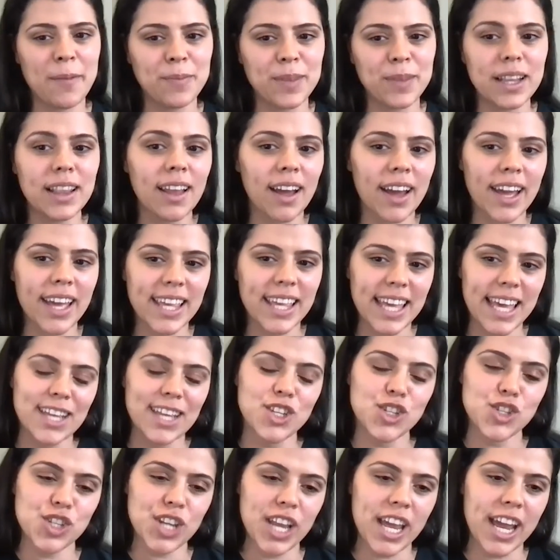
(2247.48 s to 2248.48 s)
like and
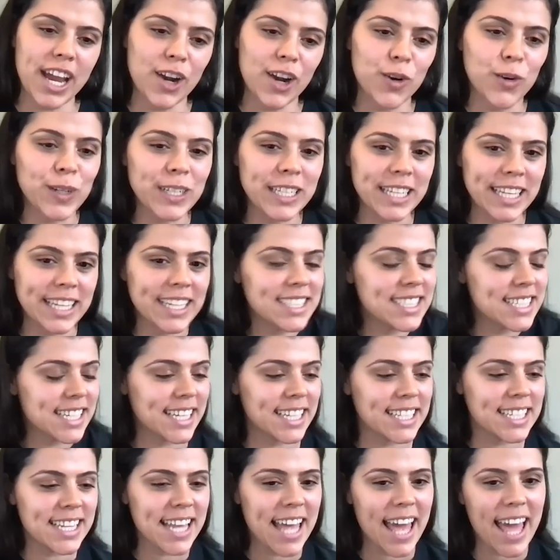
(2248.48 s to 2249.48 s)
share on
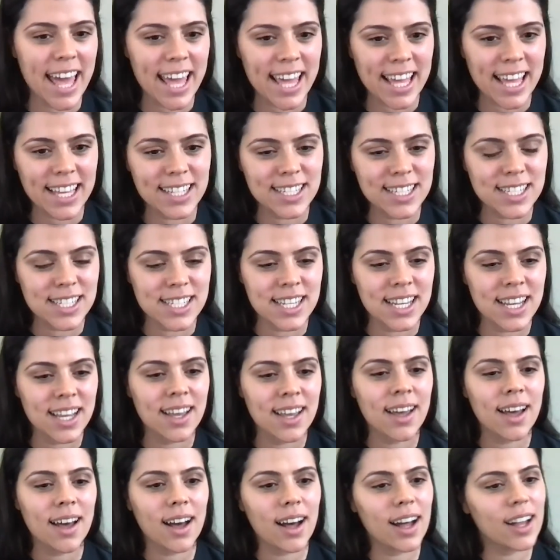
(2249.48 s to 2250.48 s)
LinkedIn. And
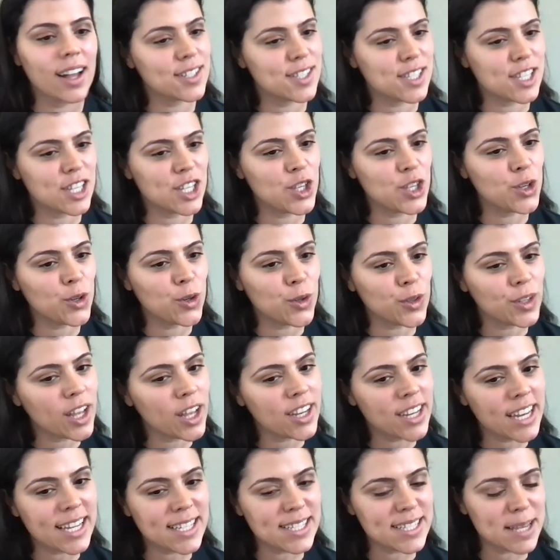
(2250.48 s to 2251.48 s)
I'll see you on our
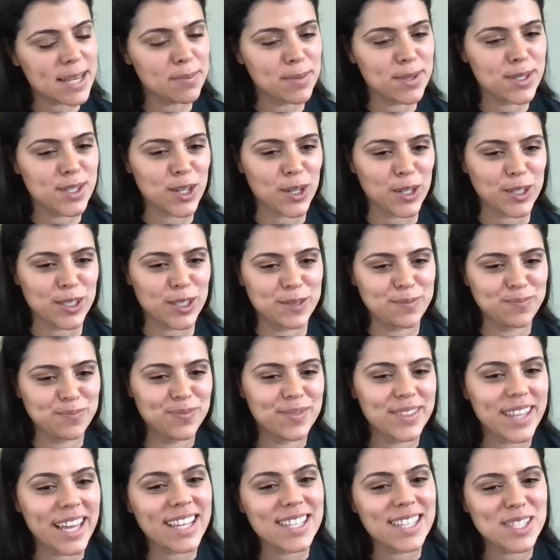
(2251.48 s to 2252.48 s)
next episode.
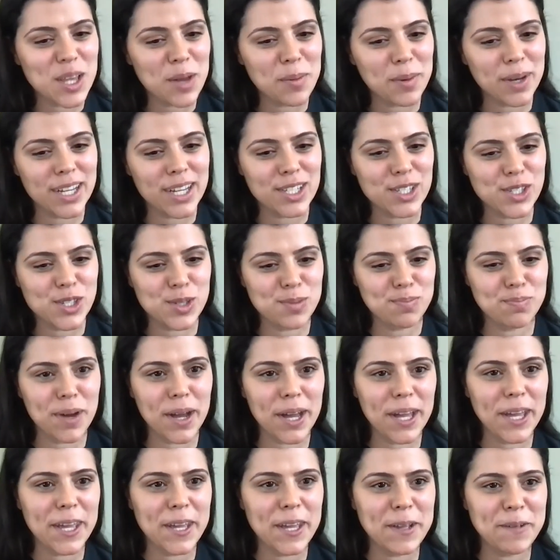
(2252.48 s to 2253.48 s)
Thanks so much.
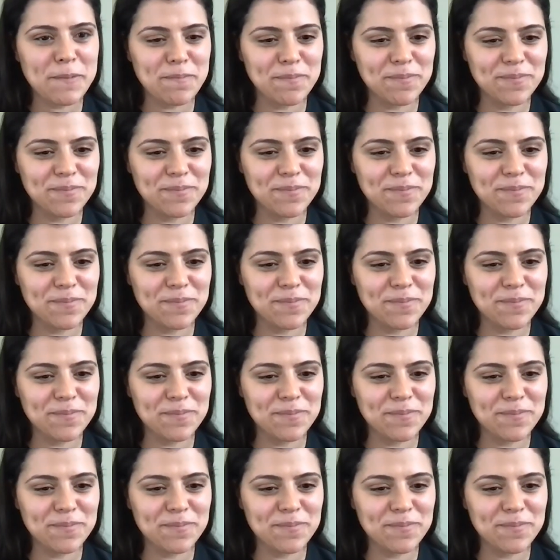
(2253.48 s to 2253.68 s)
Bye.